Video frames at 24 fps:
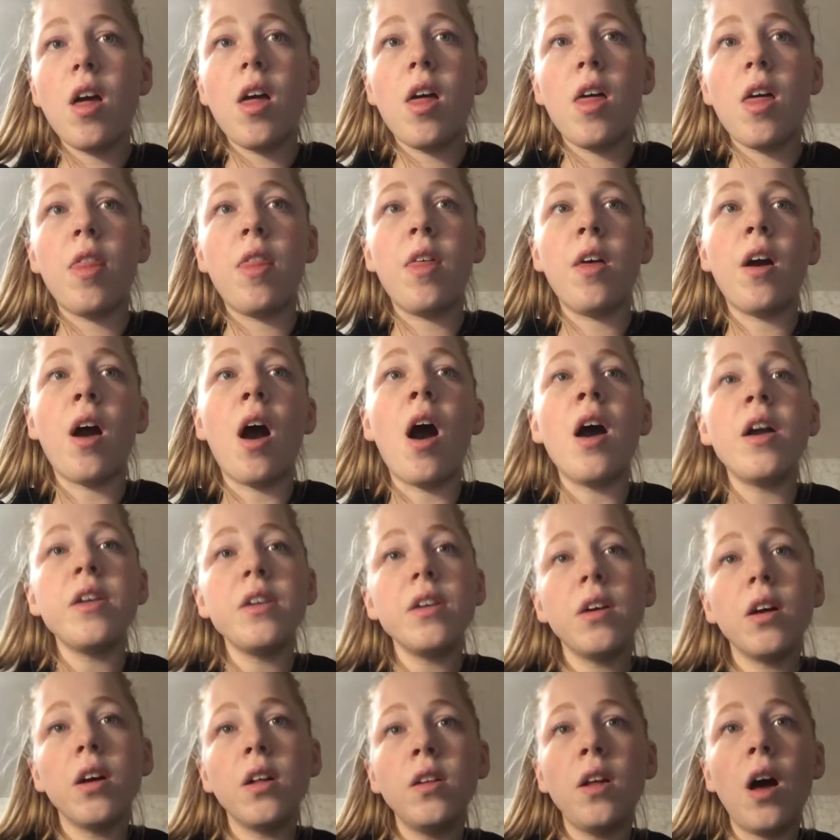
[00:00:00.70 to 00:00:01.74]
The
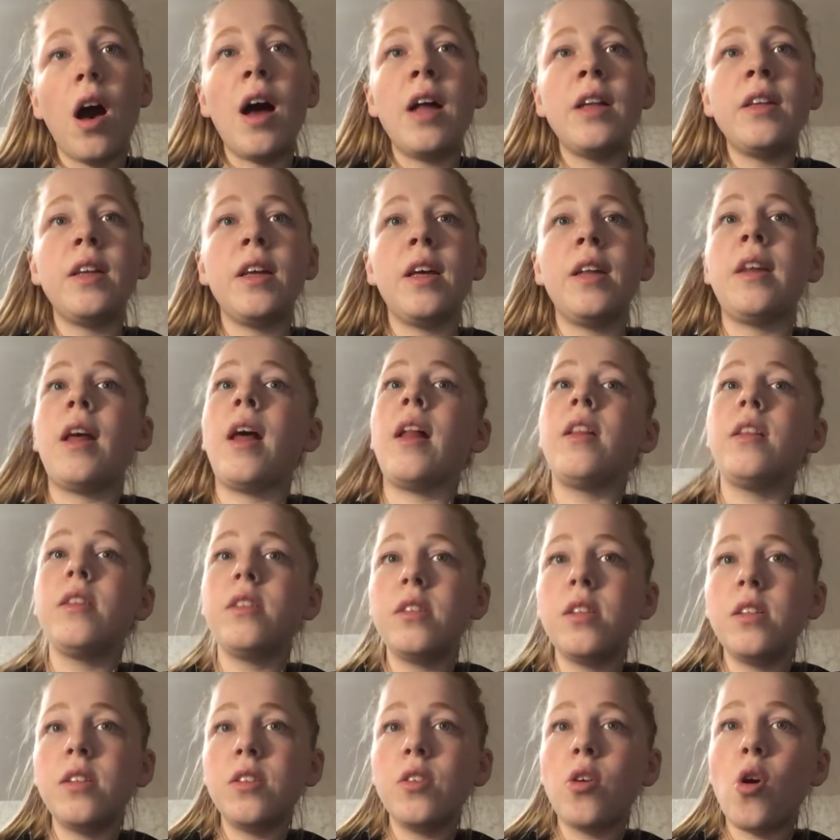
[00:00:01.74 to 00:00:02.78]
article under
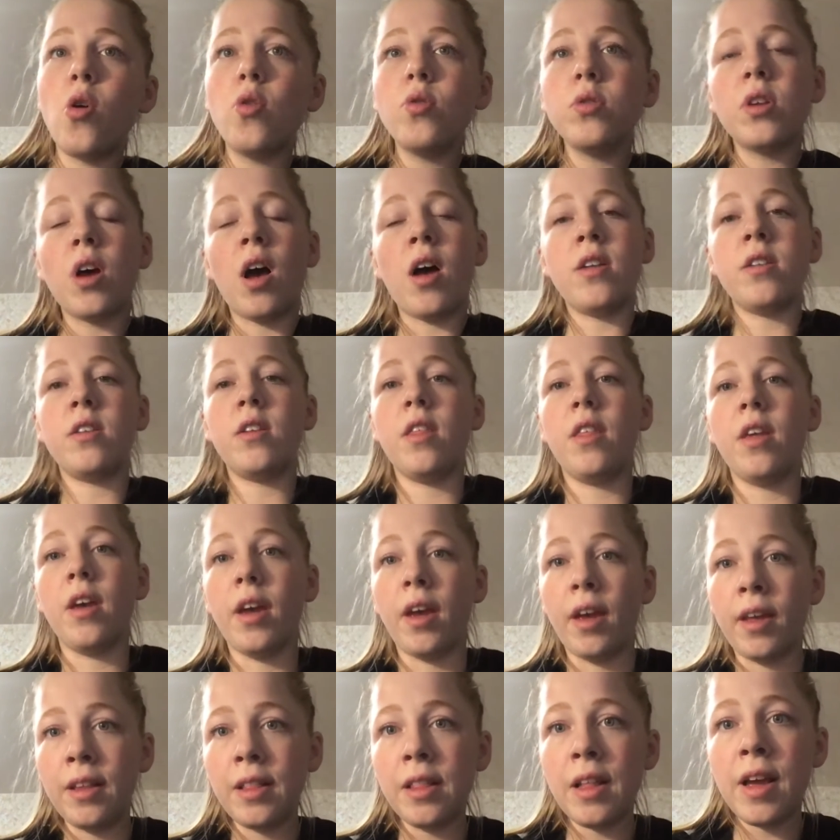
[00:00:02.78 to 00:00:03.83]
analysis goes under the
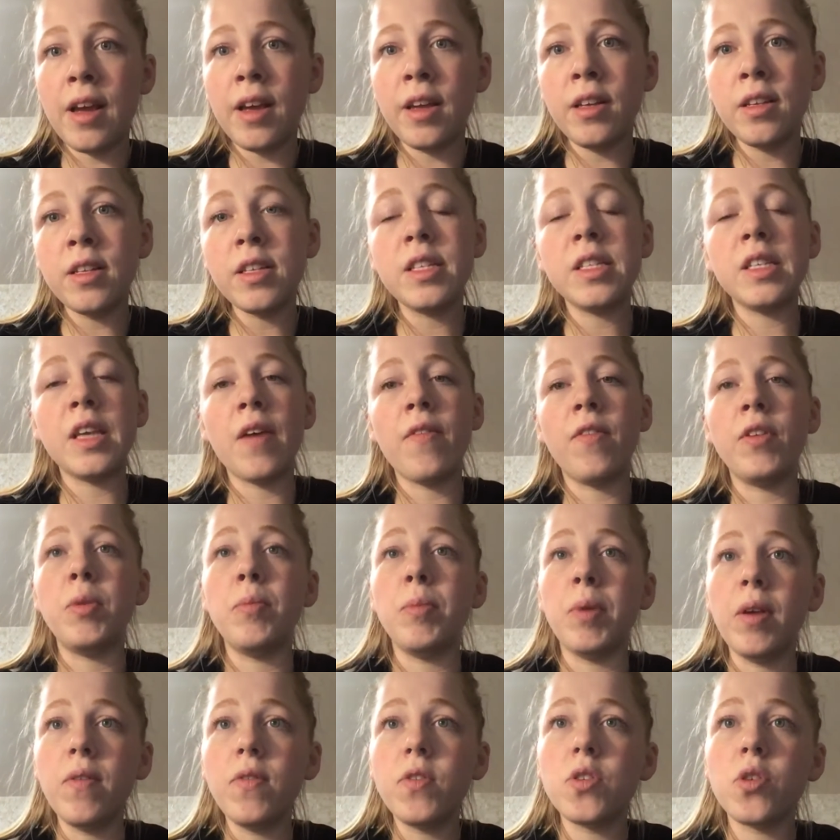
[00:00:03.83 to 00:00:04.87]
headline 7
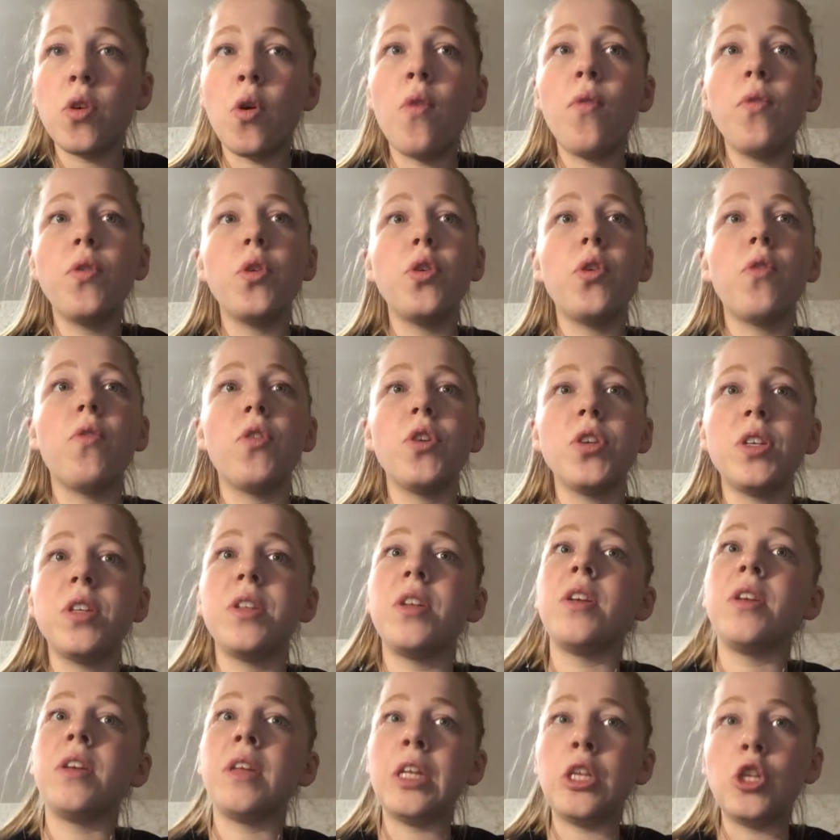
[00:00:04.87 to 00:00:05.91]
Myths of
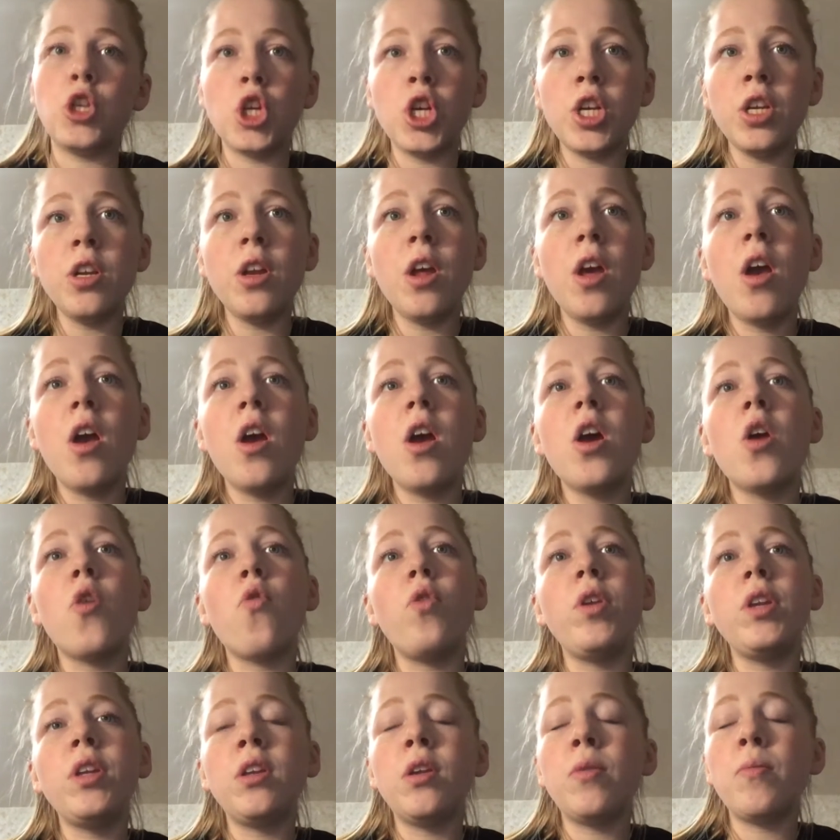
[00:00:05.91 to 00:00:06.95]
University Teaching,
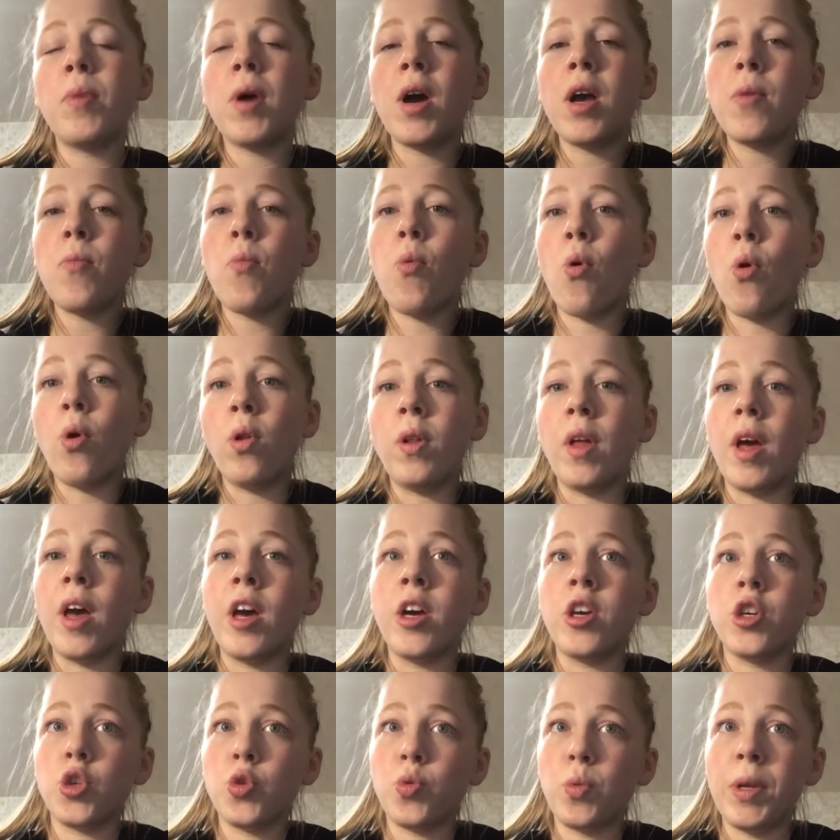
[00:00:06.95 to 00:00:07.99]
written by Paul
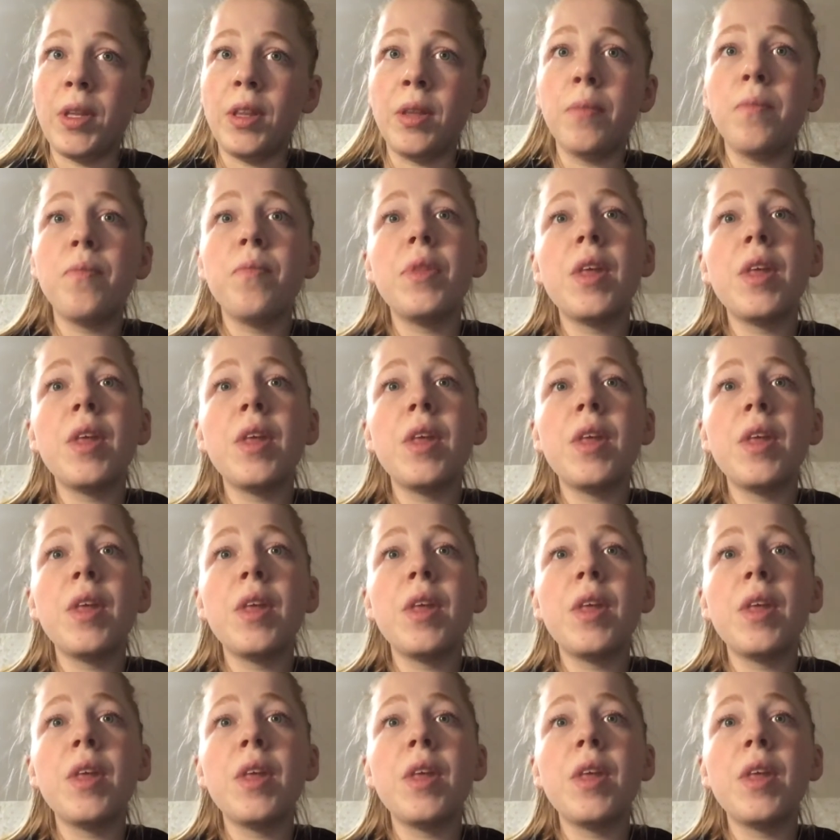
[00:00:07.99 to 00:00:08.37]
Ashwin.